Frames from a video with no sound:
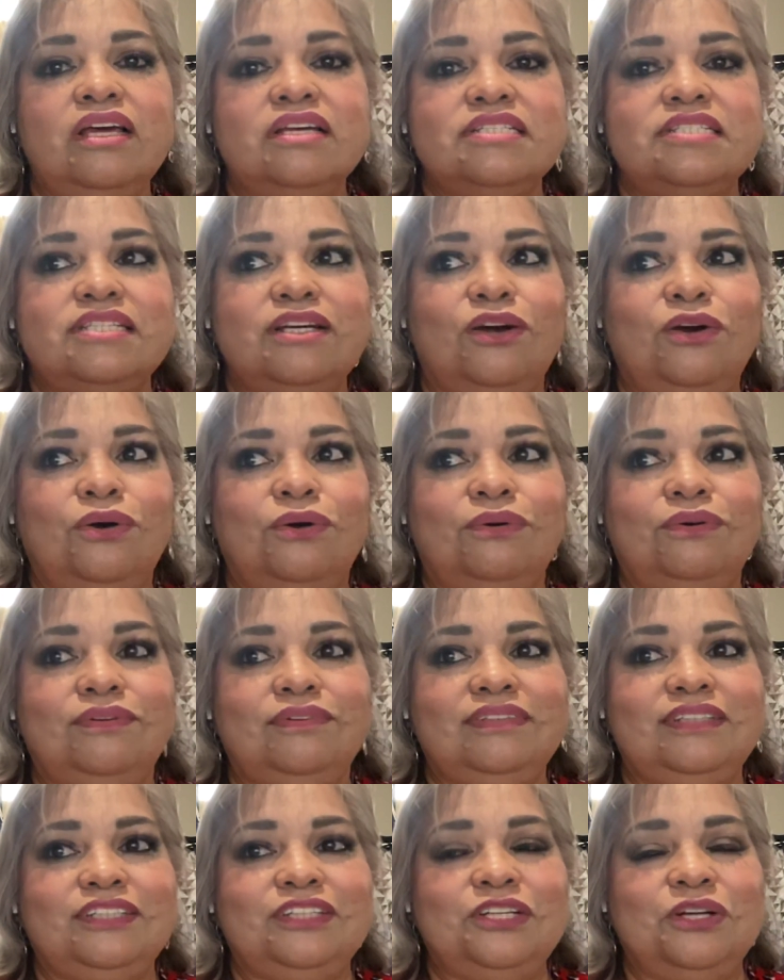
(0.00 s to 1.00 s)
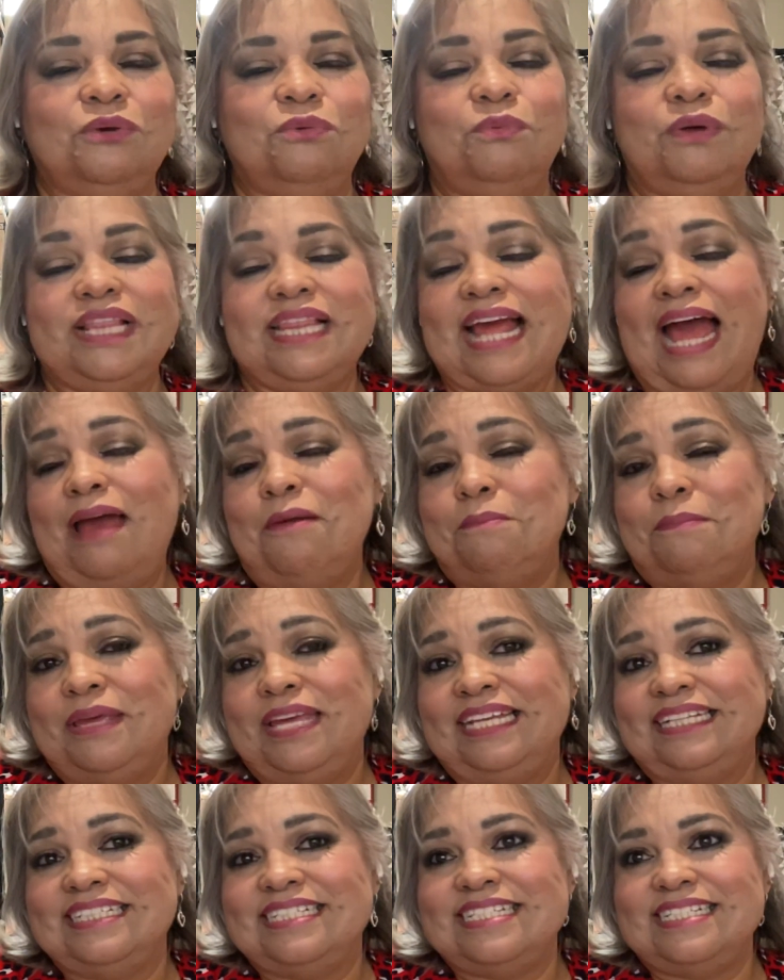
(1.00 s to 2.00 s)
So, you know, with that
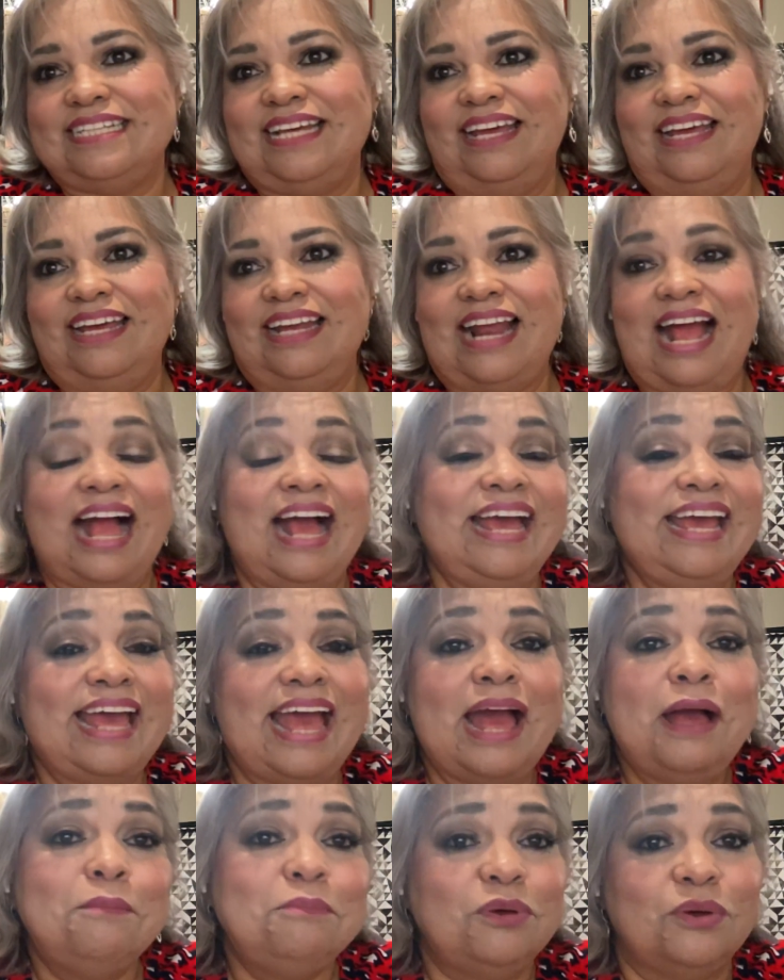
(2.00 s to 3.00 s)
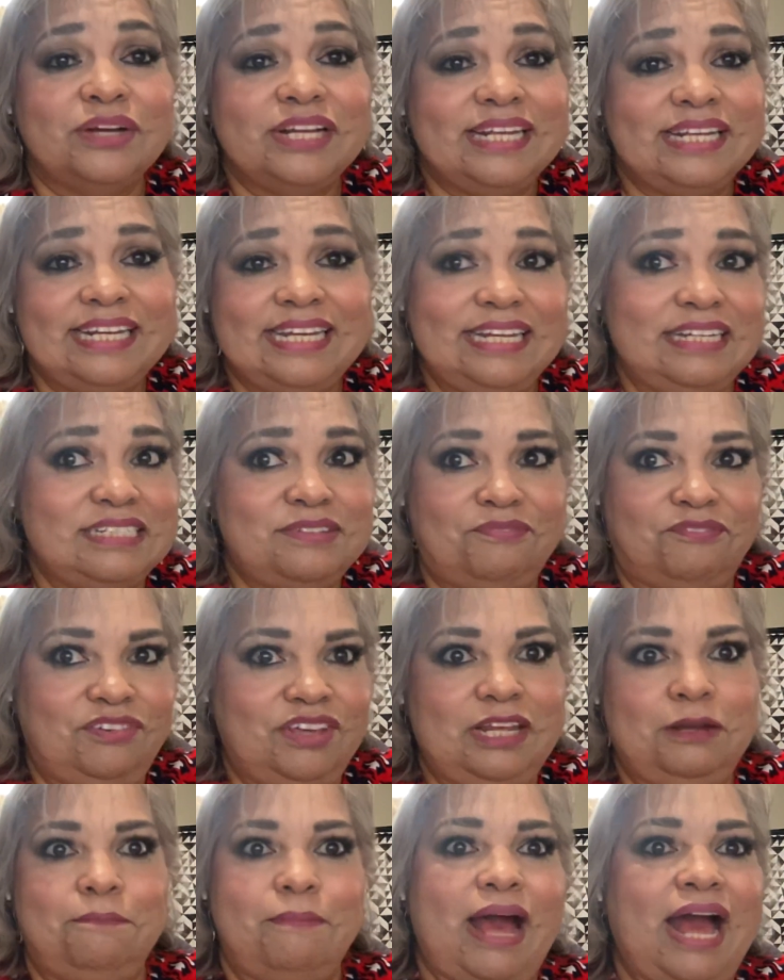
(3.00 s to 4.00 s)
being said, I am going to need
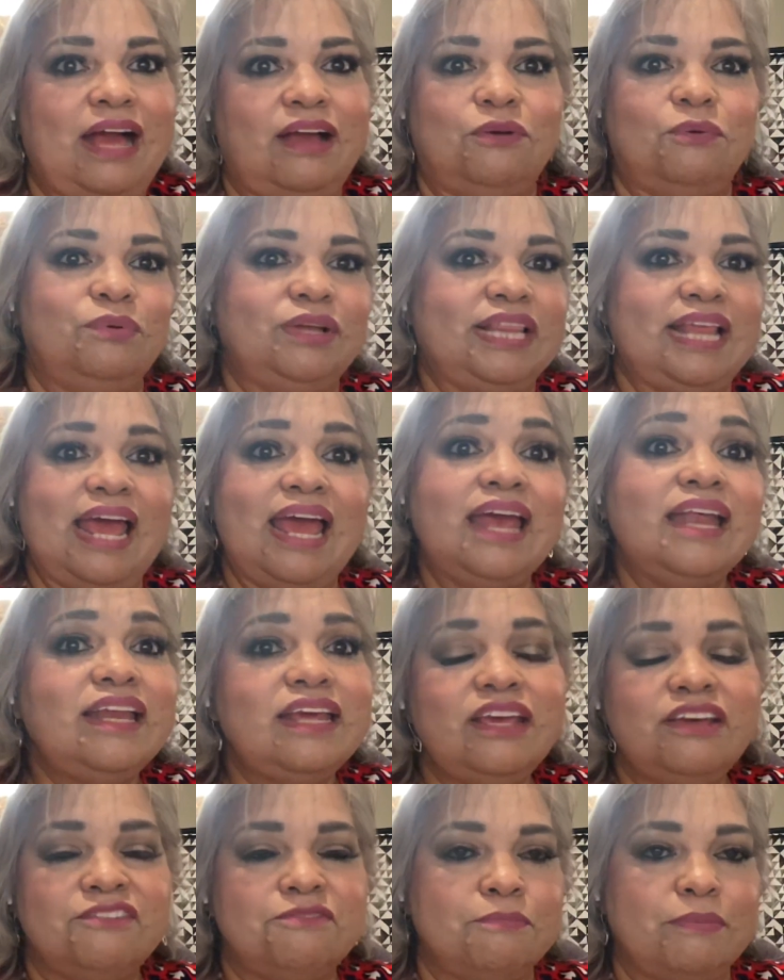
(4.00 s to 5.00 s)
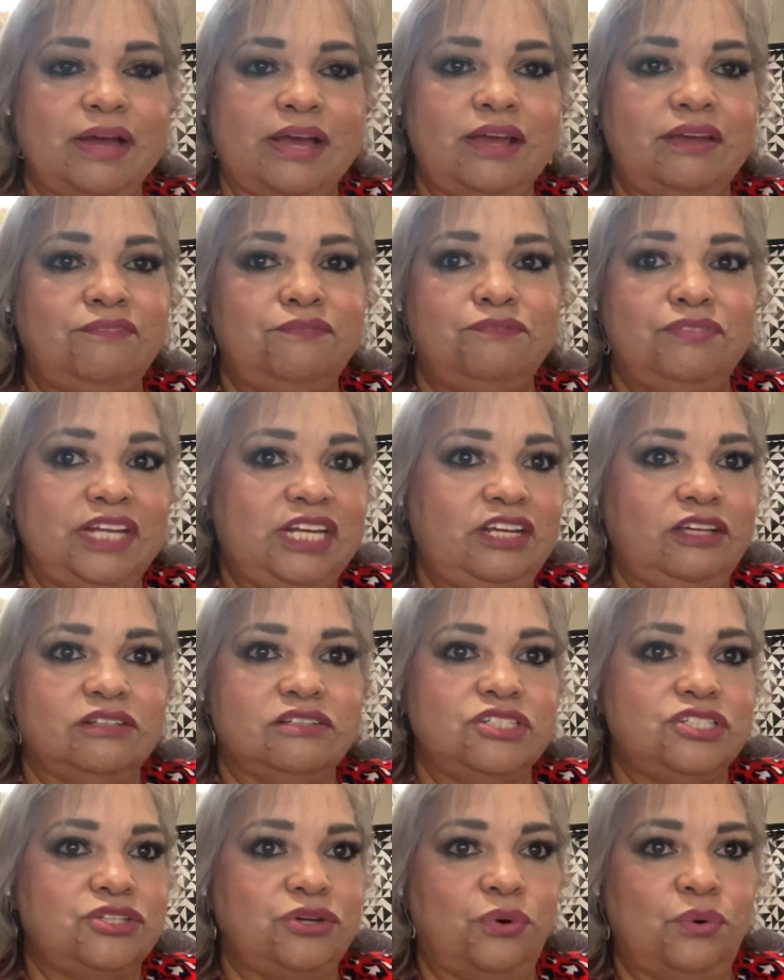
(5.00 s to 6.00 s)
feedback with any of my
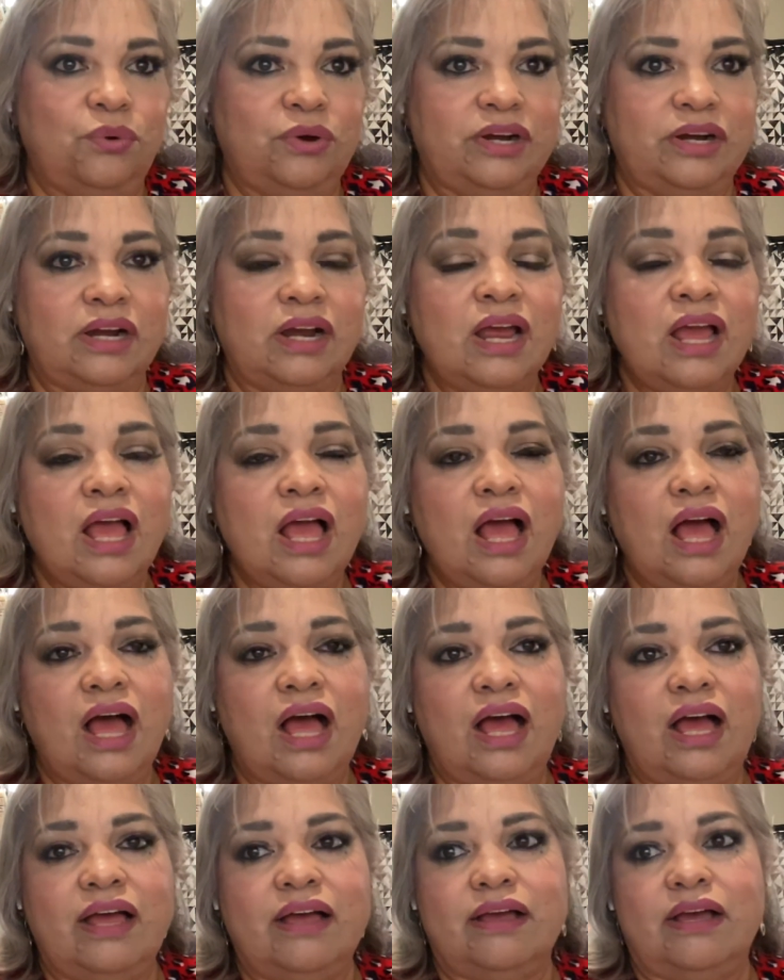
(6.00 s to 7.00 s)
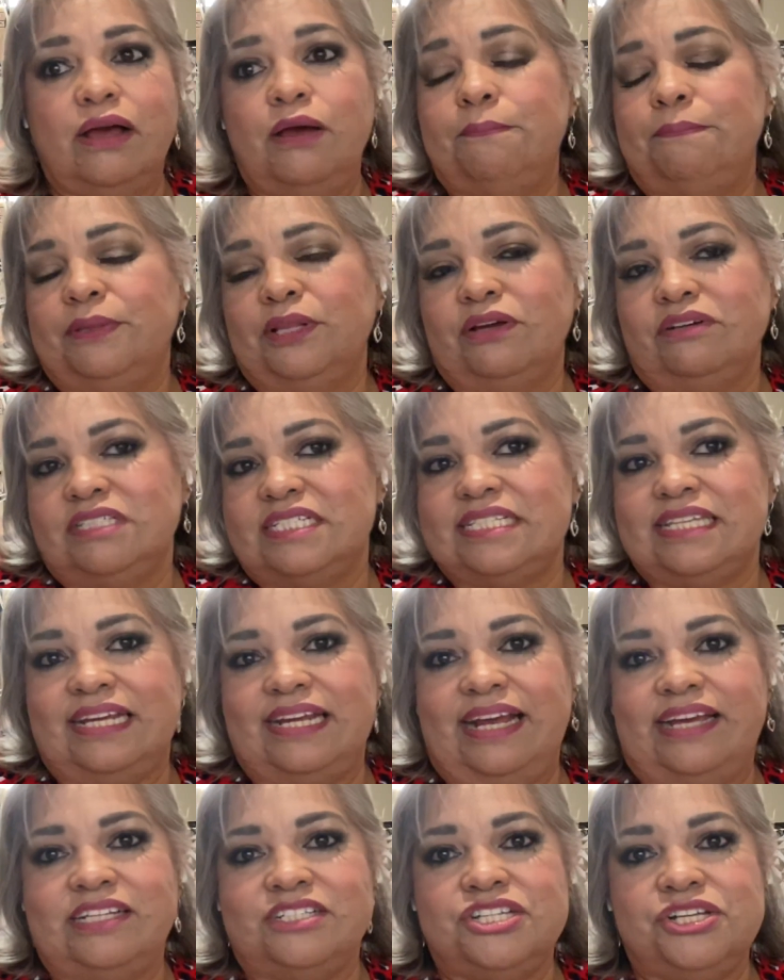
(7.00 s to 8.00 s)
videos or uploads that
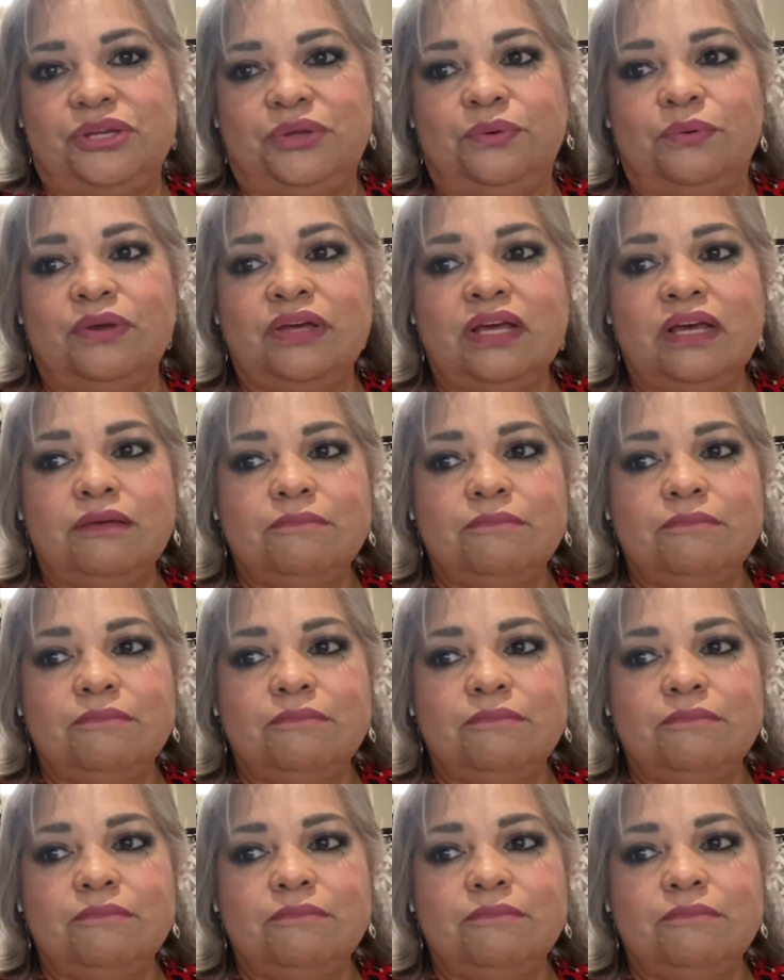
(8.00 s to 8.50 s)
I do,